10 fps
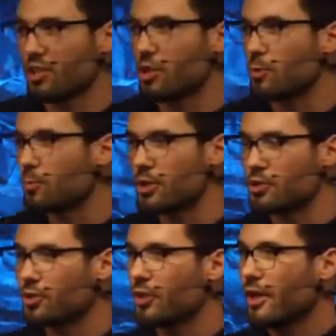to
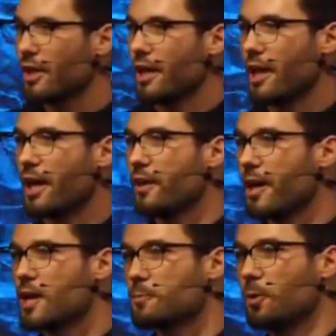preach the
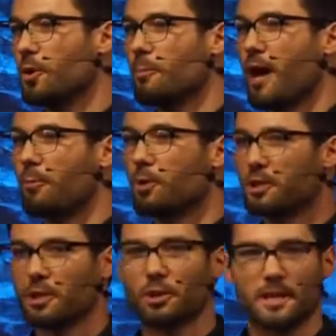gospel and the Bible
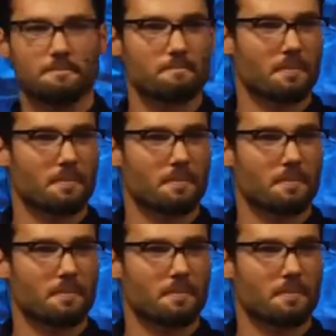clearly,